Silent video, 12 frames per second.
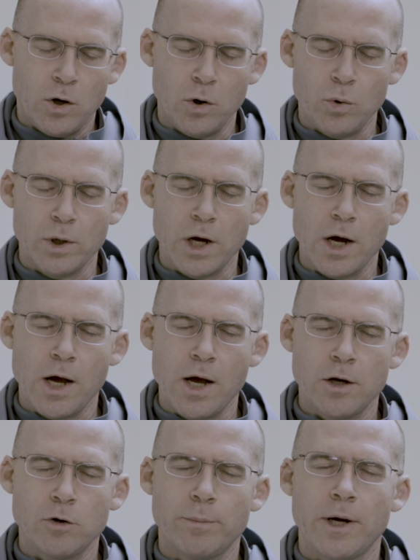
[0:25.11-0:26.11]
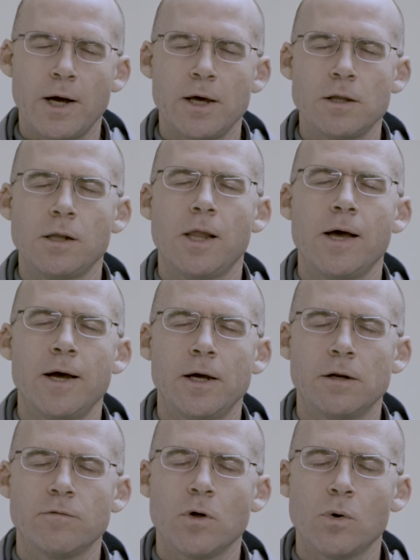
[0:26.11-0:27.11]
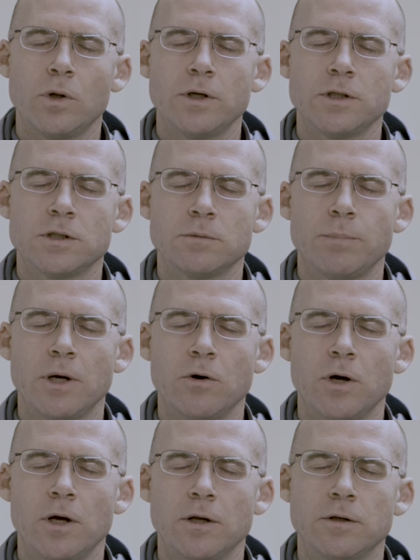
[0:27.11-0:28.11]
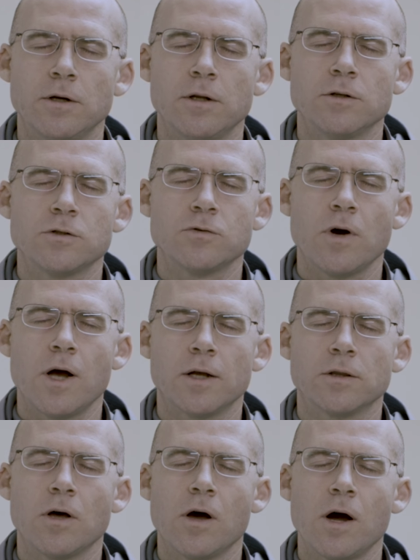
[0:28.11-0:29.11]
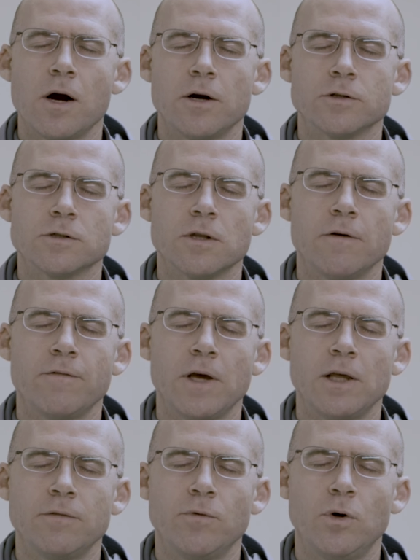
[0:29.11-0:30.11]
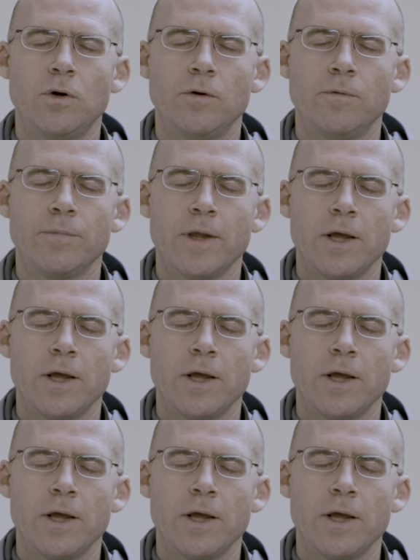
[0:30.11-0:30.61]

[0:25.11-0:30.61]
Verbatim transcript: O God, who by the light of the Holy Spirit did instruct the hearts of the faithful,